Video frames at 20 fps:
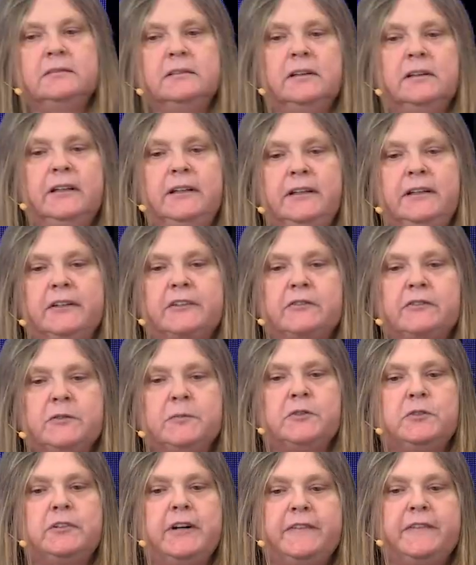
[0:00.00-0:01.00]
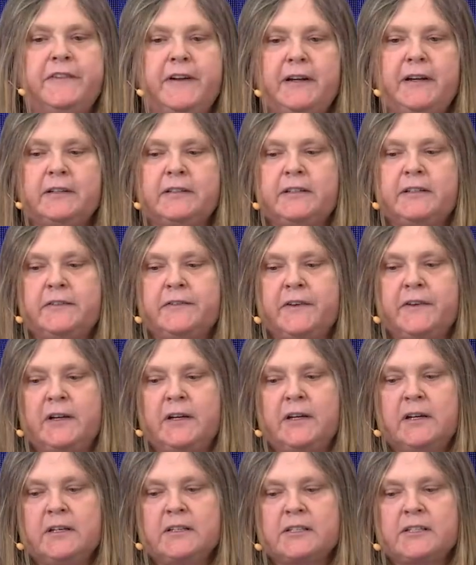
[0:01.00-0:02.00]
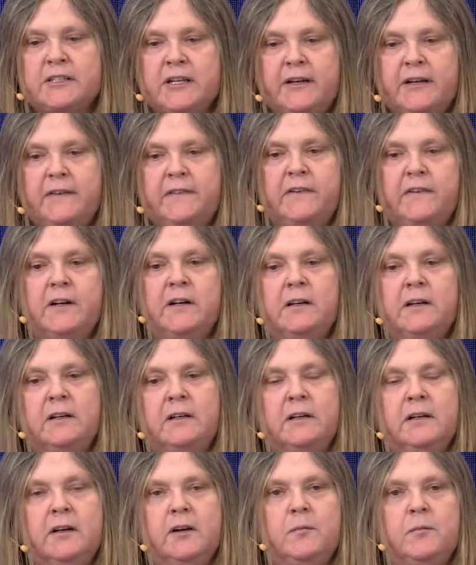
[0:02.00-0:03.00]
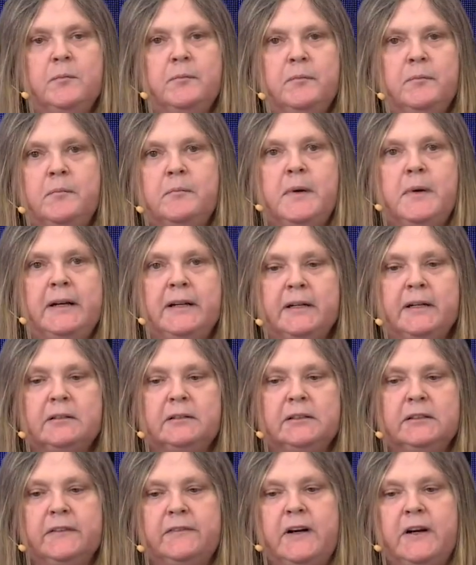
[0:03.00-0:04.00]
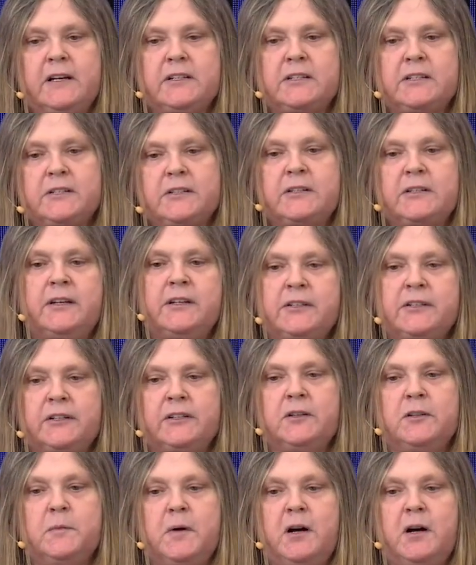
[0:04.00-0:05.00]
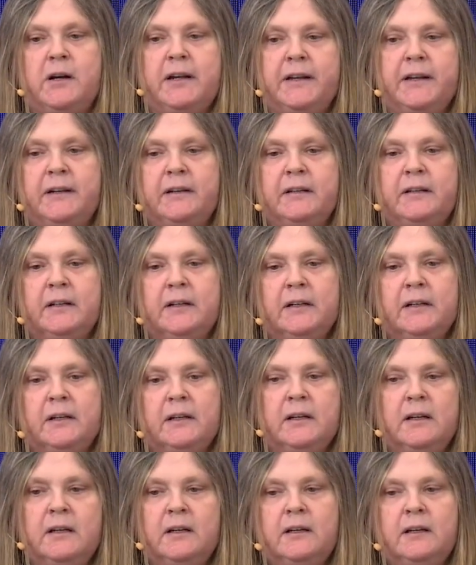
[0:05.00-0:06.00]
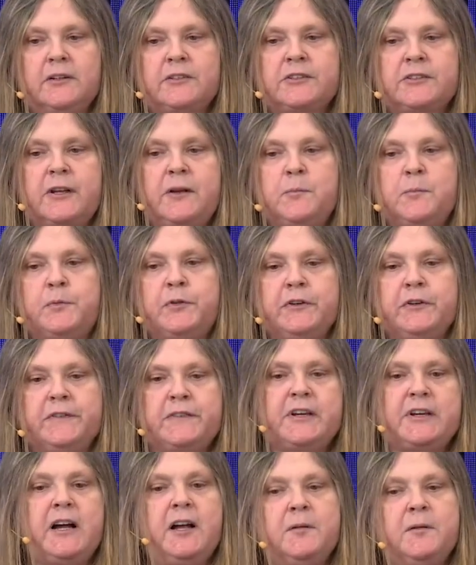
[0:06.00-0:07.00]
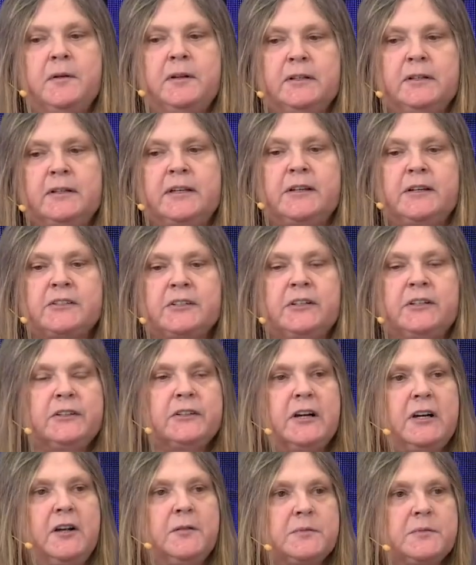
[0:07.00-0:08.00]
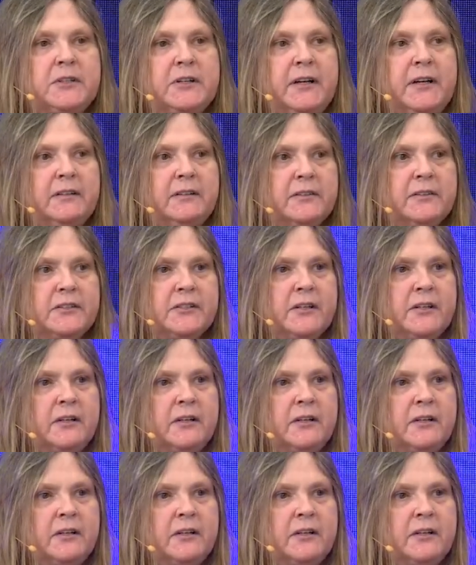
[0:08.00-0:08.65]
leading to a more effective, safer medical devices hitting the market as improved testing timescales